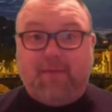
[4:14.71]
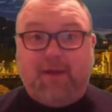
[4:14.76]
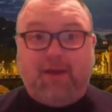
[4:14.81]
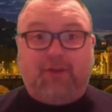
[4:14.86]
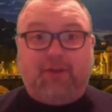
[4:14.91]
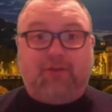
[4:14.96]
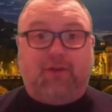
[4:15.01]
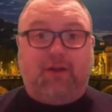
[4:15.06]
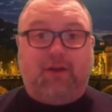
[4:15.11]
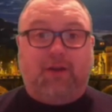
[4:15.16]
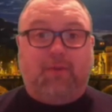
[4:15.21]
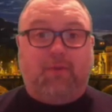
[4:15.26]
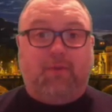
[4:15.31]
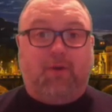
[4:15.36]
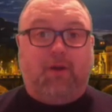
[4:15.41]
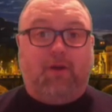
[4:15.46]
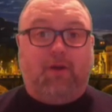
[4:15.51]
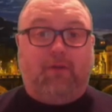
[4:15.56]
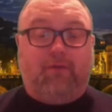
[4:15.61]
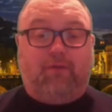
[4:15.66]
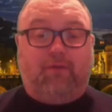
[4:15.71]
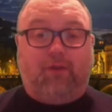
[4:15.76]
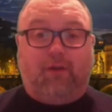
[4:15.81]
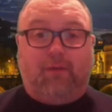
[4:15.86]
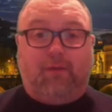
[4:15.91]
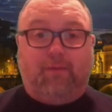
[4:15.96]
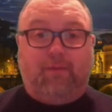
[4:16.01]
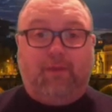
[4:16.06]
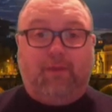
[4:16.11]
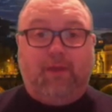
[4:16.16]
Mediterranean world
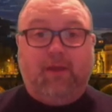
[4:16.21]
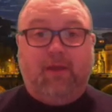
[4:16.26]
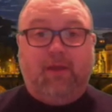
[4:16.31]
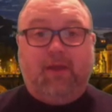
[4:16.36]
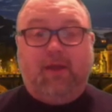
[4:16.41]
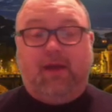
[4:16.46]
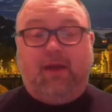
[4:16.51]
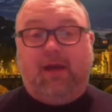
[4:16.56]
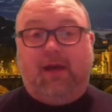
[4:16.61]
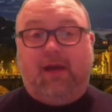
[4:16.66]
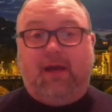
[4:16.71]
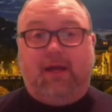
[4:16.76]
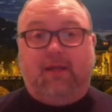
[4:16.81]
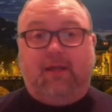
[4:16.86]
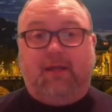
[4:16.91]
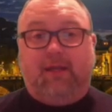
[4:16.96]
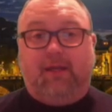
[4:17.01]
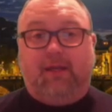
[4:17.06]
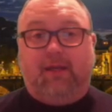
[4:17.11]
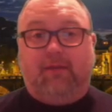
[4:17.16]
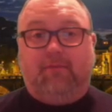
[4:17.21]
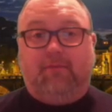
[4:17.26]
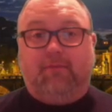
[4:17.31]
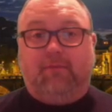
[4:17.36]
from the